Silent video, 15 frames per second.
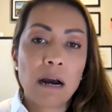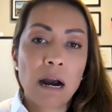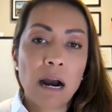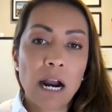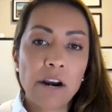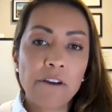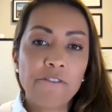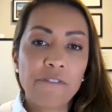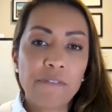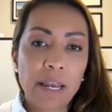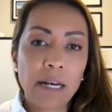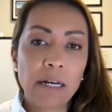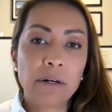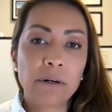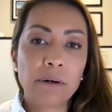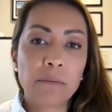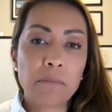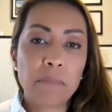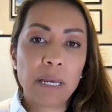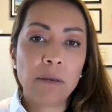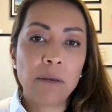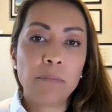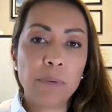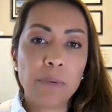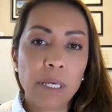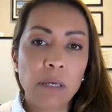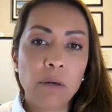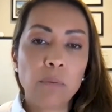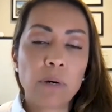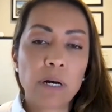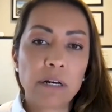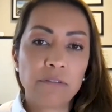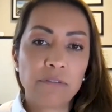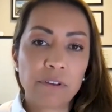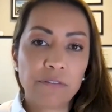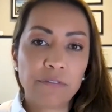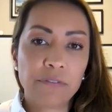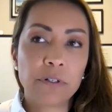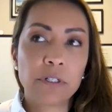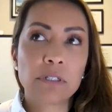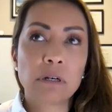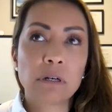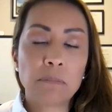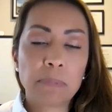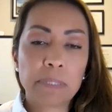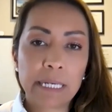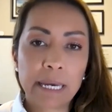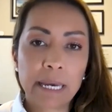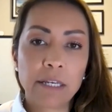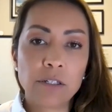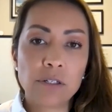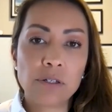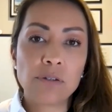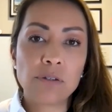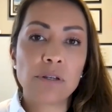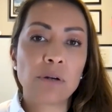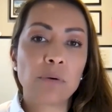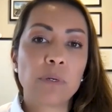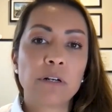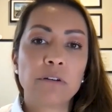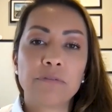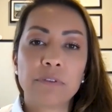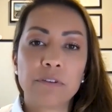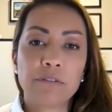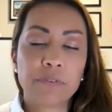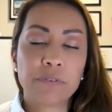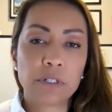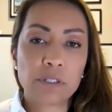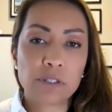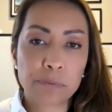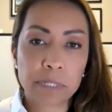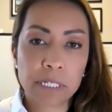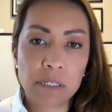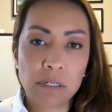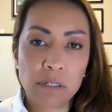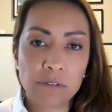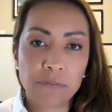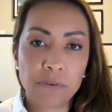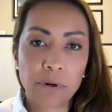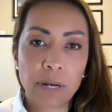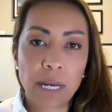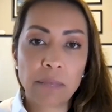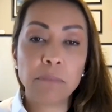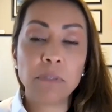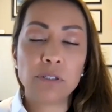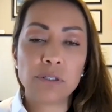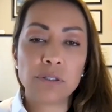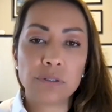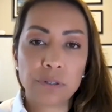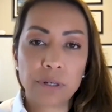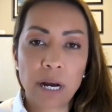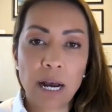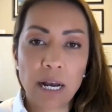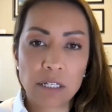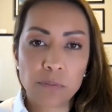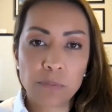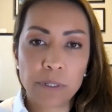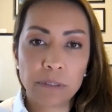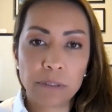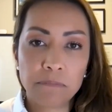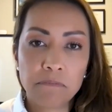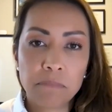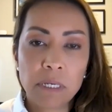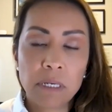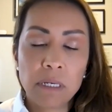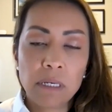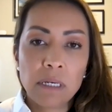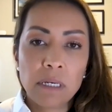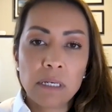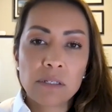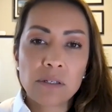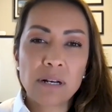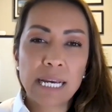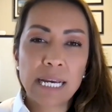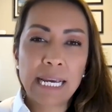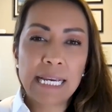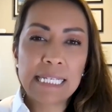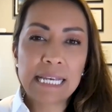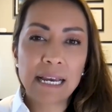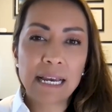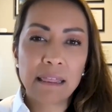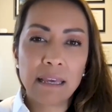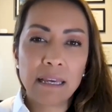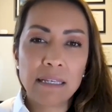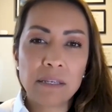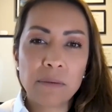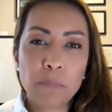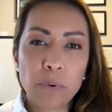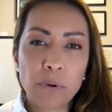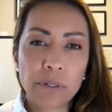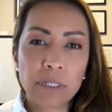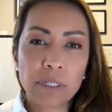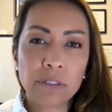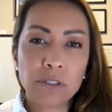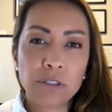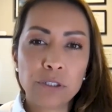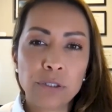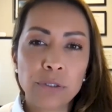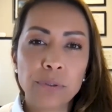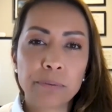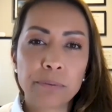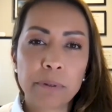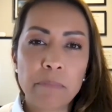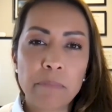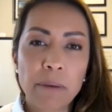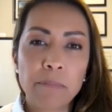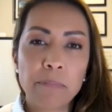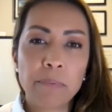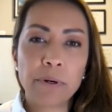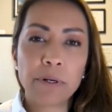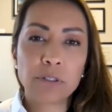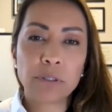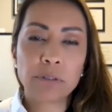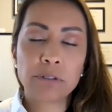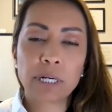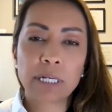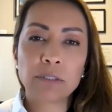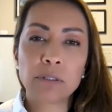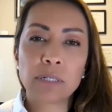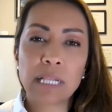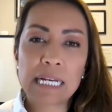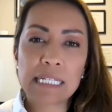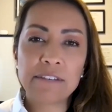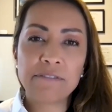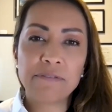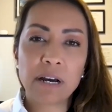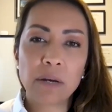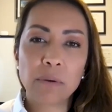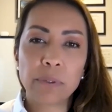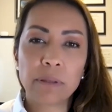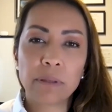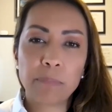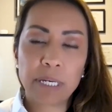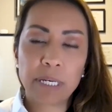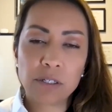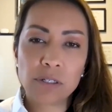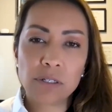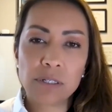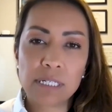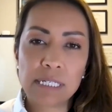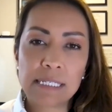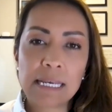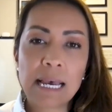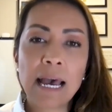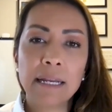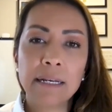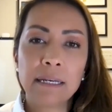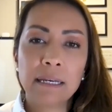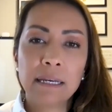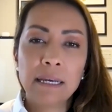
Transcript: heart failure may be one of the first complications and one of the first reasons for admission to the hospital. So like I said, I think it's important to remember to try to classify where the patient is at,